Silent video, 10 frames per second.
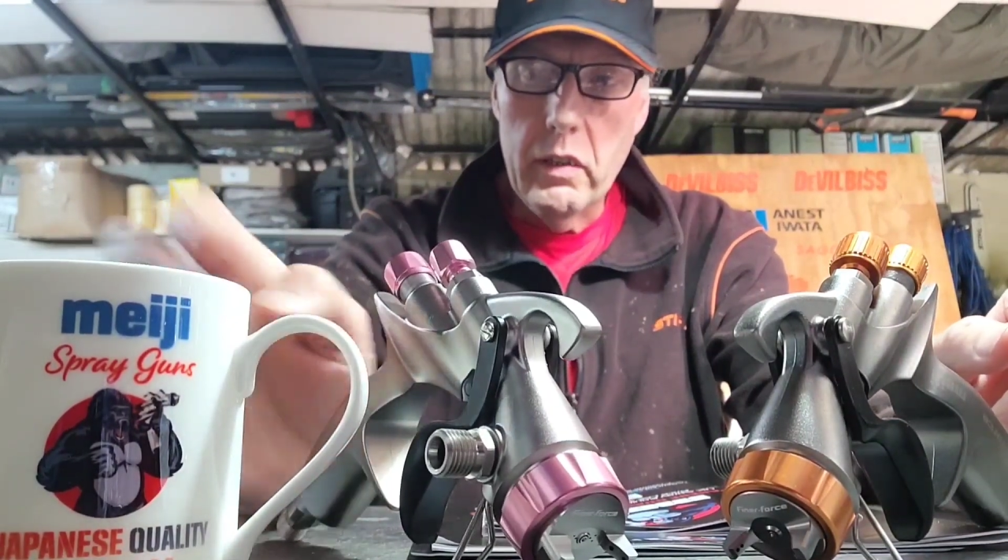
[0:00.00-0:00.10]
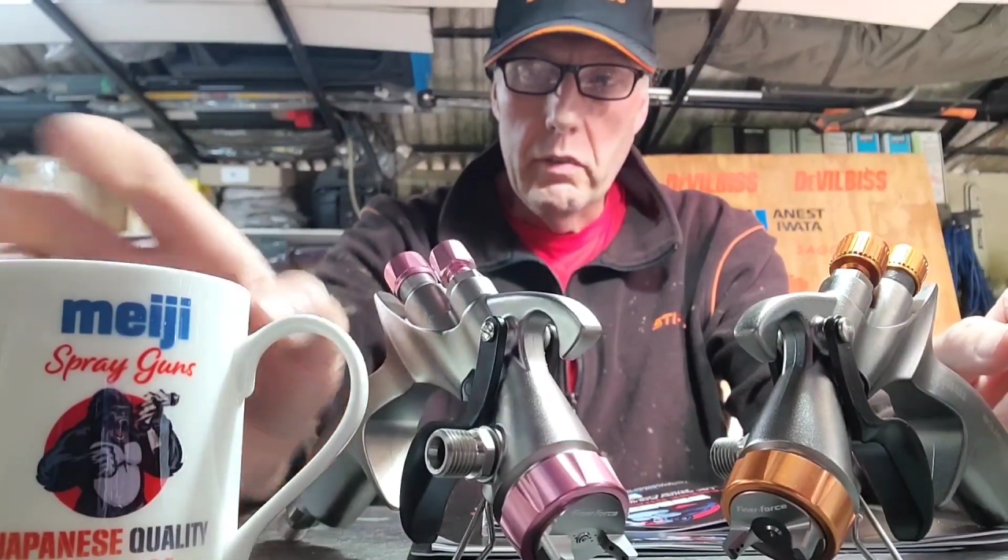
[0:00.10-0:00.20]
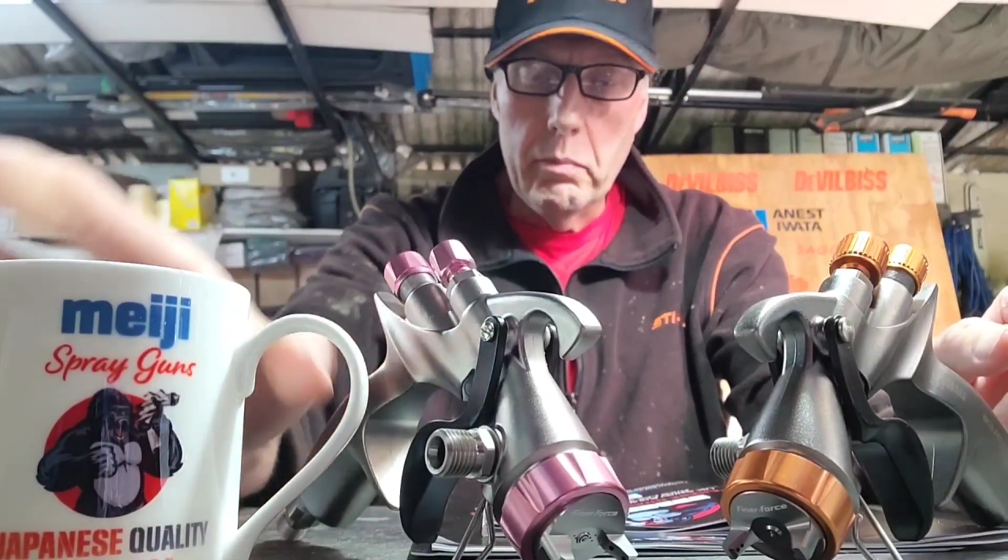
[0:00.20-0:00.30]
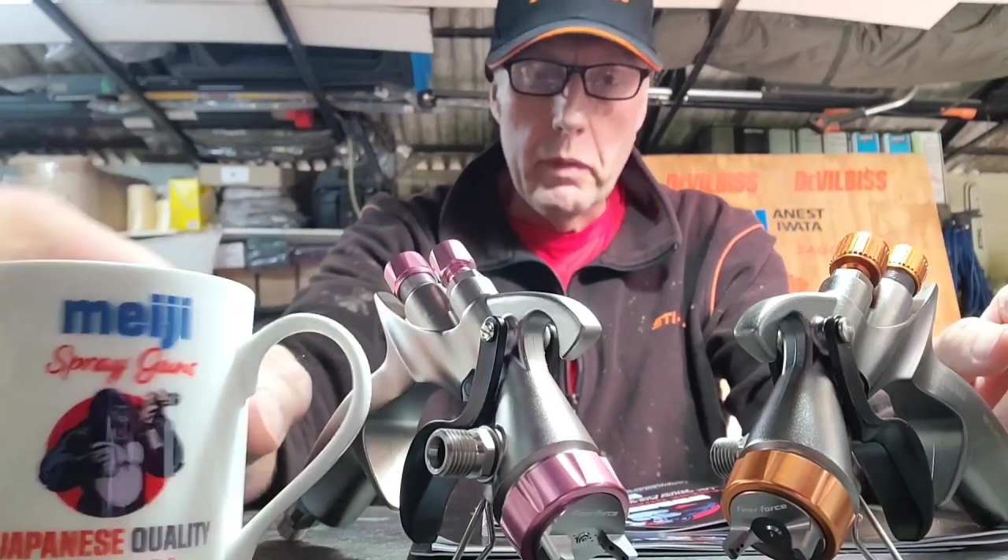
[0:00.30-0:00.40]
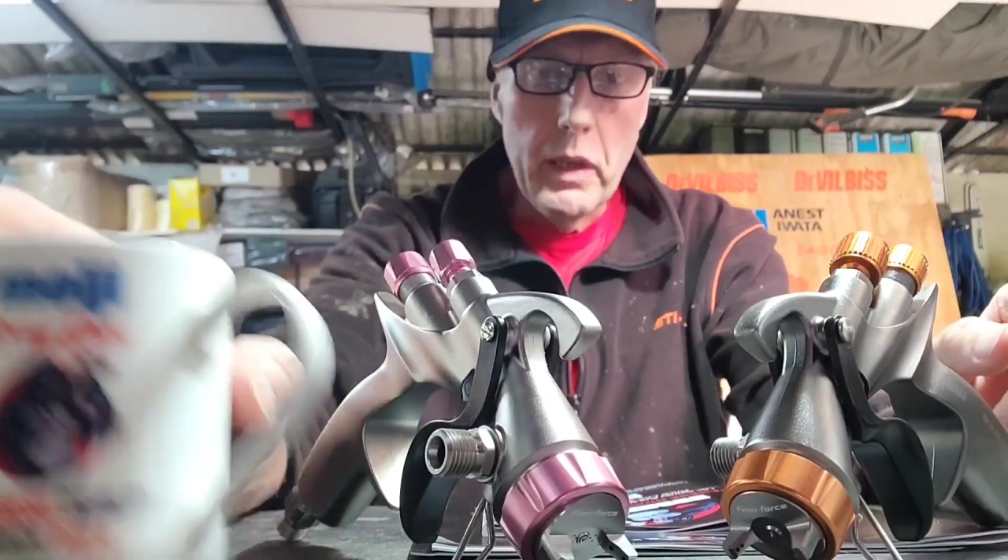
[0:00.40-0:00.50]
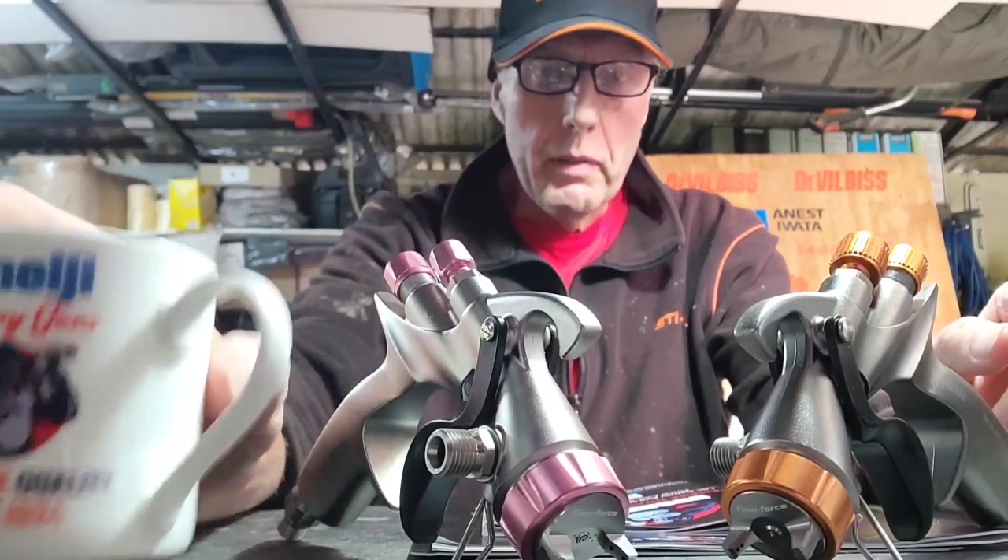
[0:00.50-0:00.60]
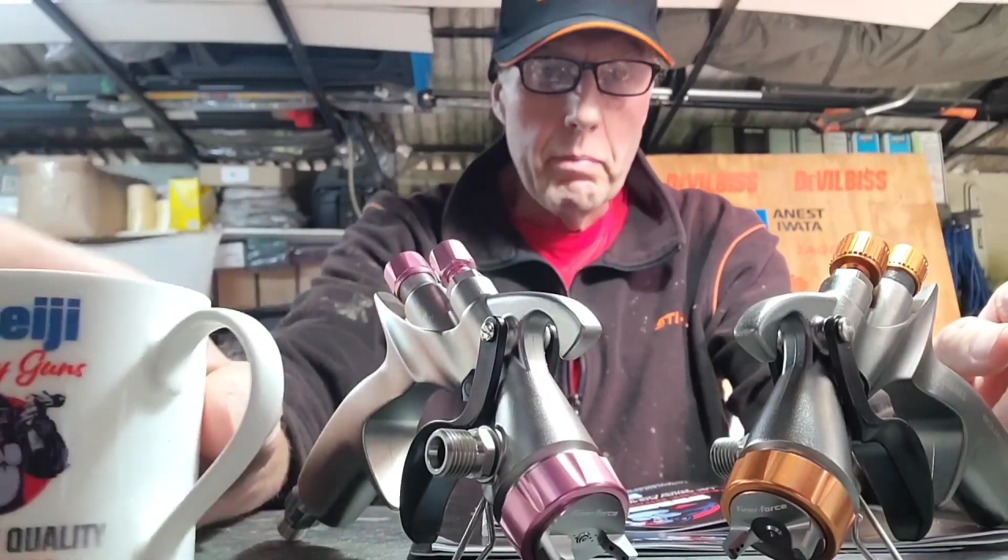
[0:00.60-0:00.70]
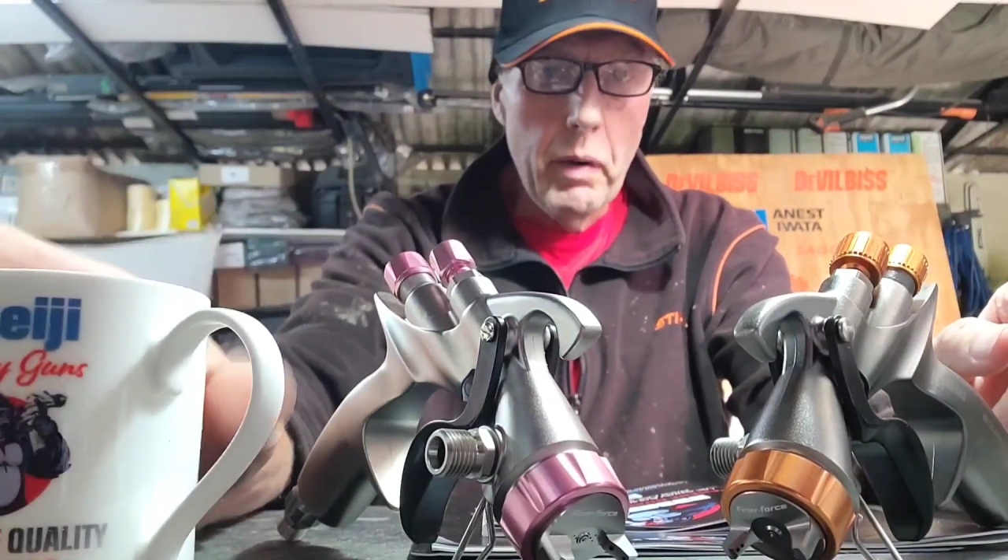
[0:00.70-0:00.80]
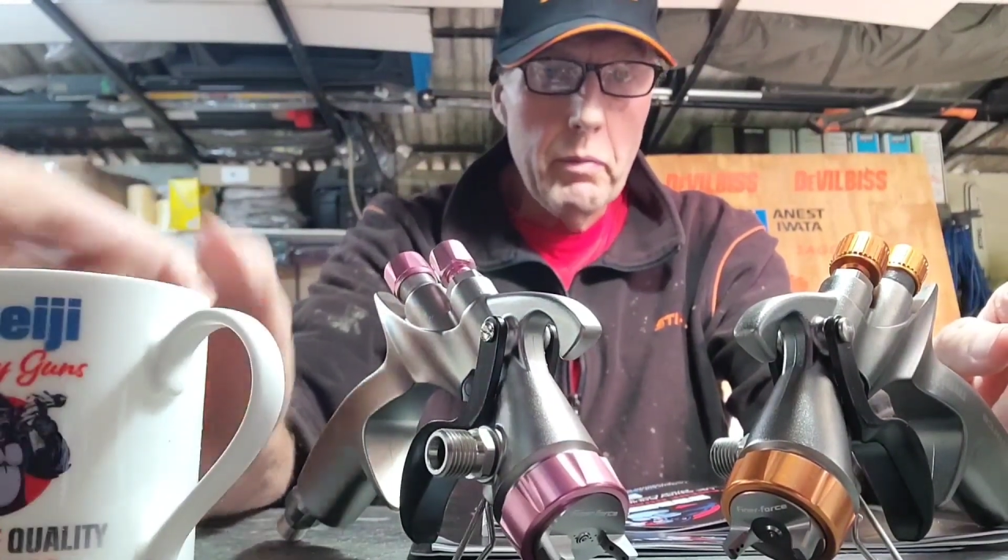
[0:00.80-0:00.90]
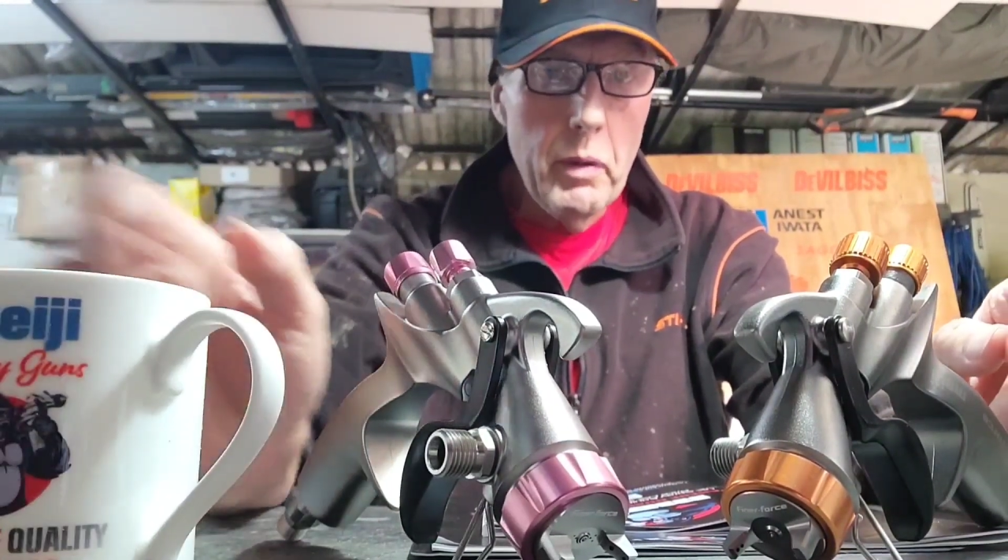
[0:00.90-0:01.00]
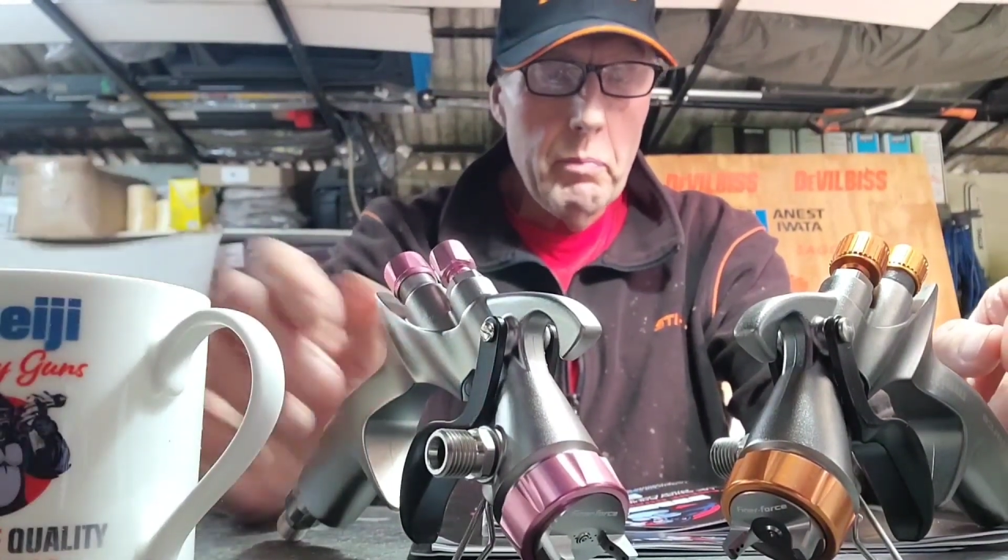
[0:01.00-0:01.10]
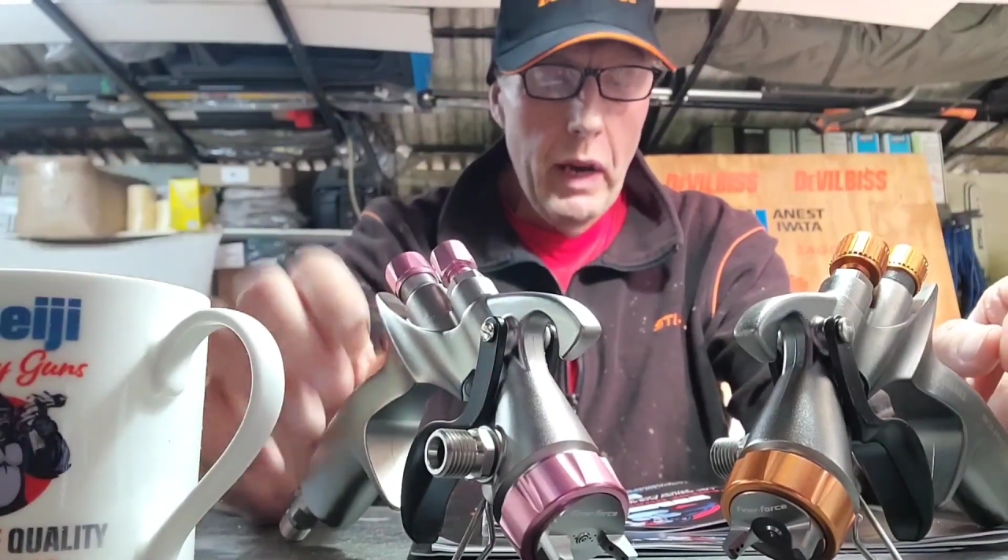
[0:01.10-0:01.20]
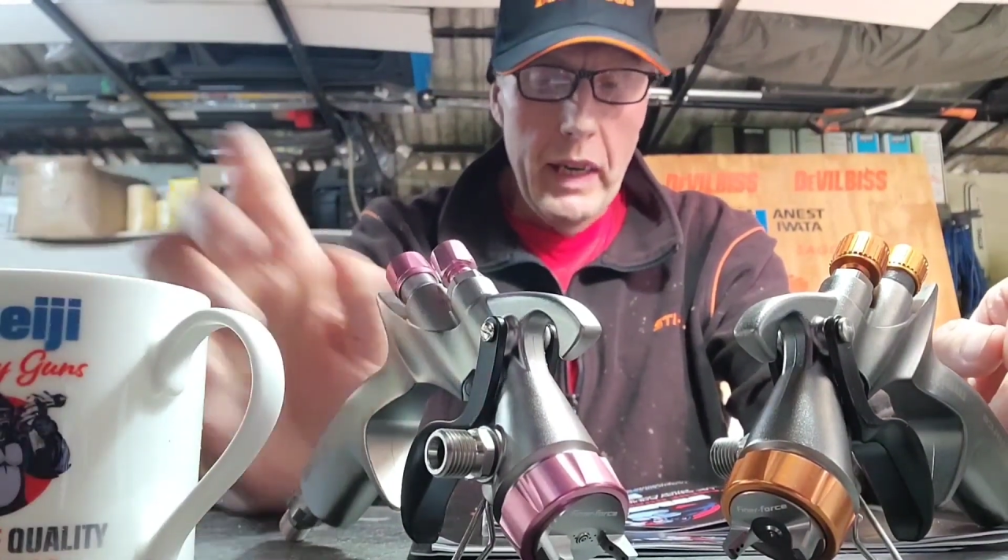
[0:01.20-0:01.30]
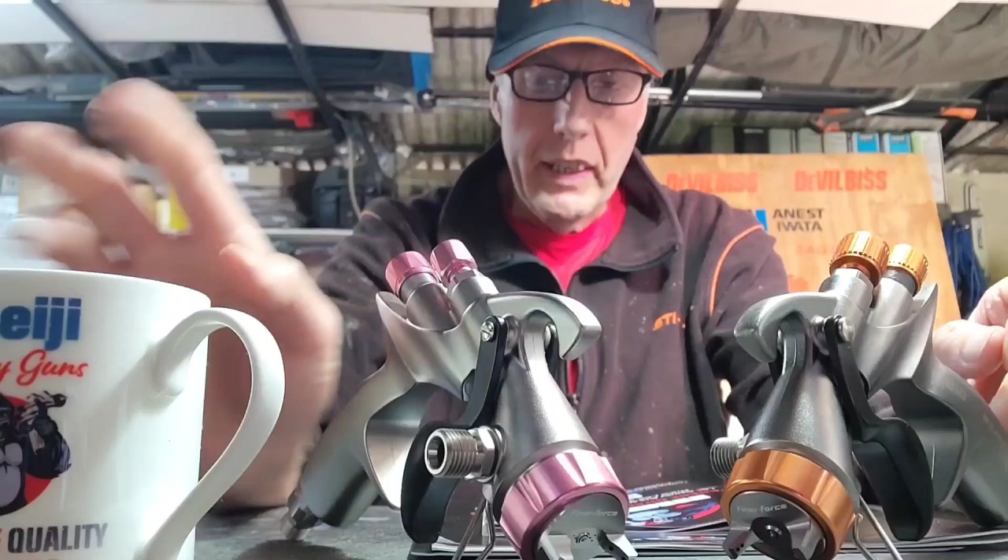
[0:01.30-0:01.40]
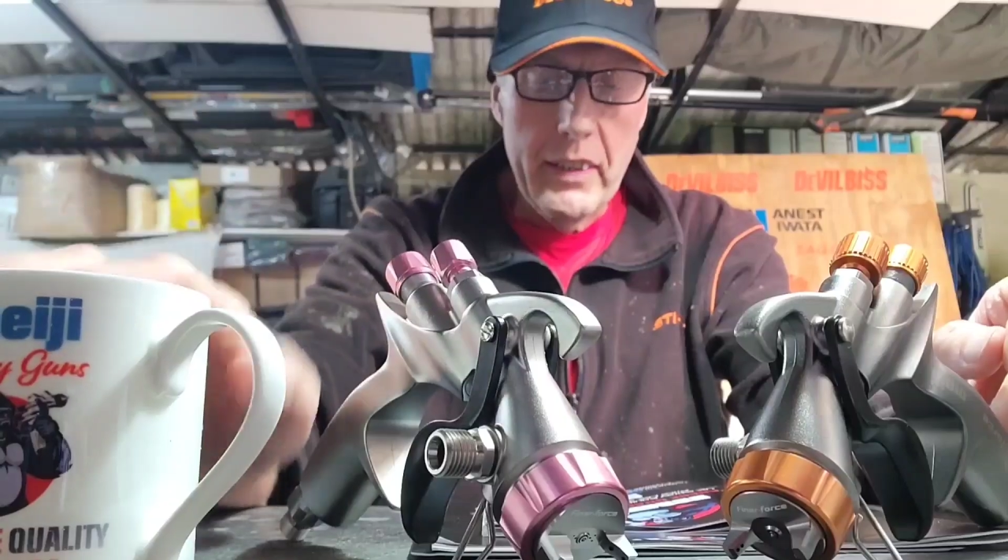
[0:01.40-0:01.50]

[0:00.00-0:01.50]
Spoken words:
oh nearly broke my mug,